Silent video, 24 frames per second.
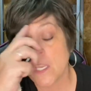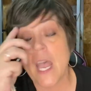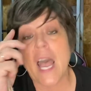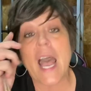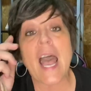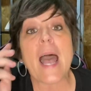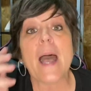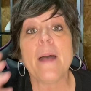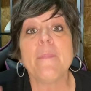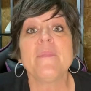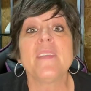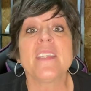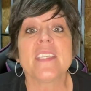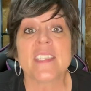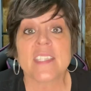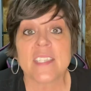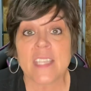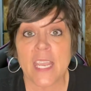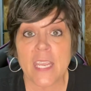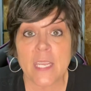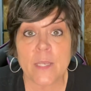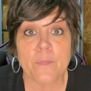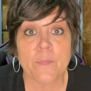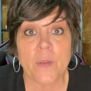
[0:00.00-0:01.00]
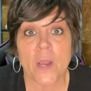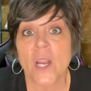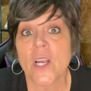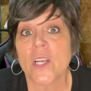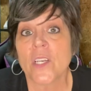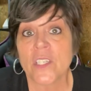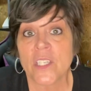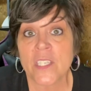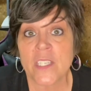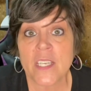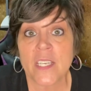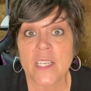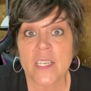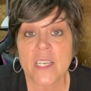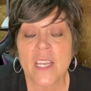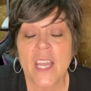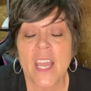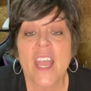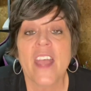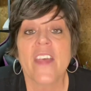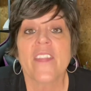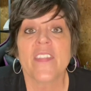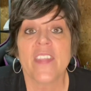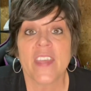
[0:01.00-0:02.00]
I'm the same person
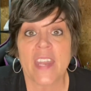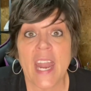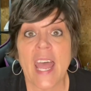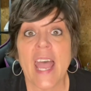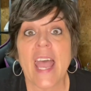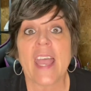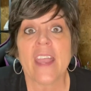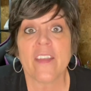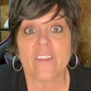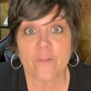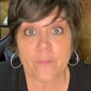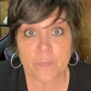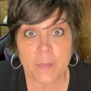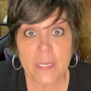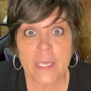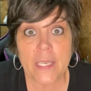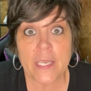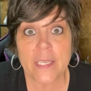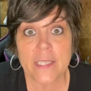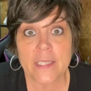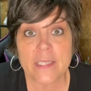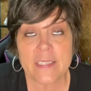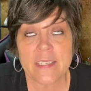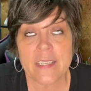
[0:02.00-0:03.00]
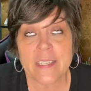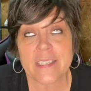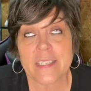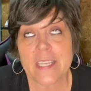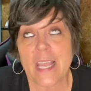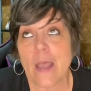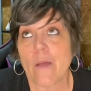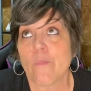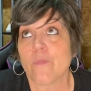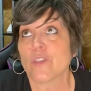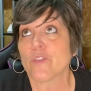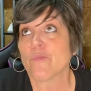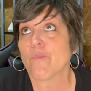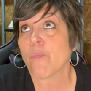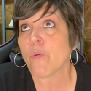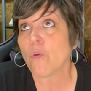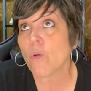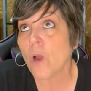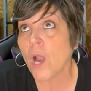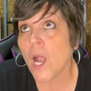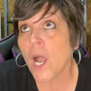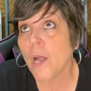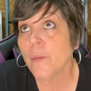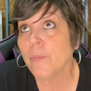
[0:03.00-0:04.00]
that I have been since I was
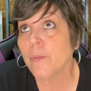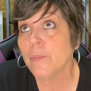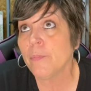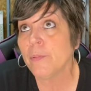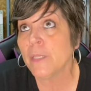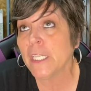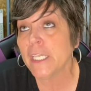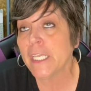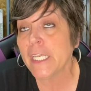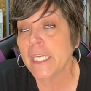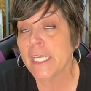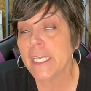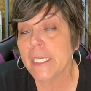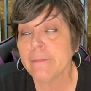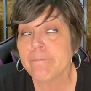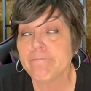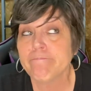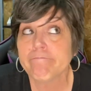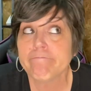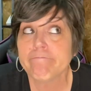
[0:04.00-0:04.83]
probably,